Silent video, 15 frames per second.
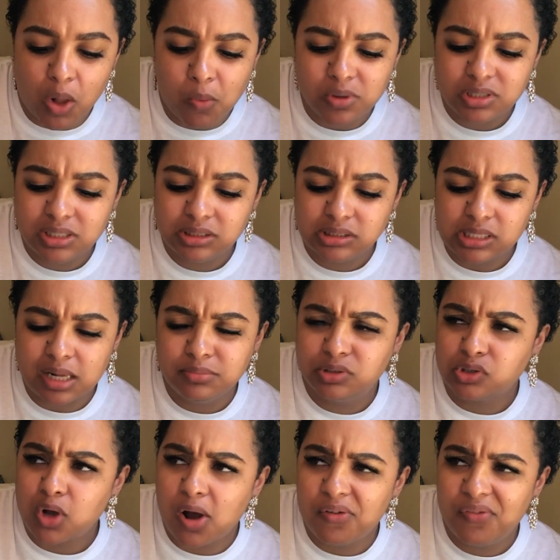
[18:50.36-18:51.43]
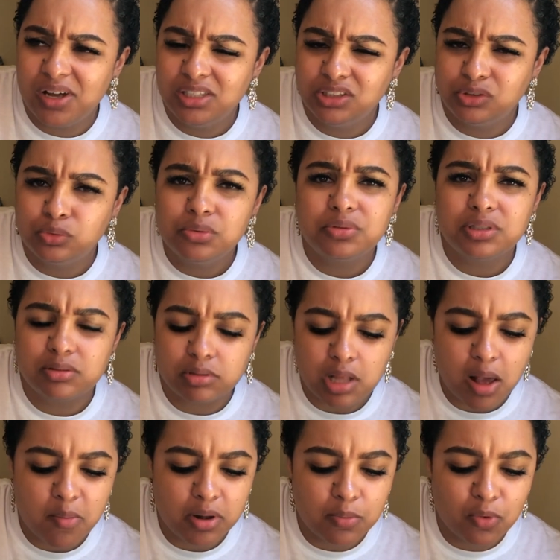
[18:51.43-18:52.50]
What's his name? Scarface? What was his
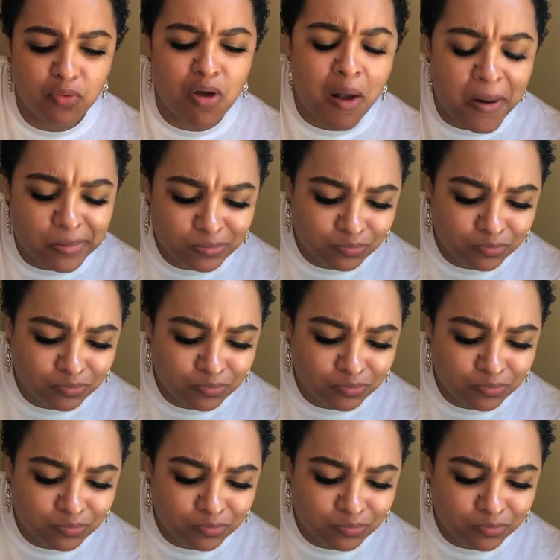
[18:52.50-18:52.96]
name in the movie?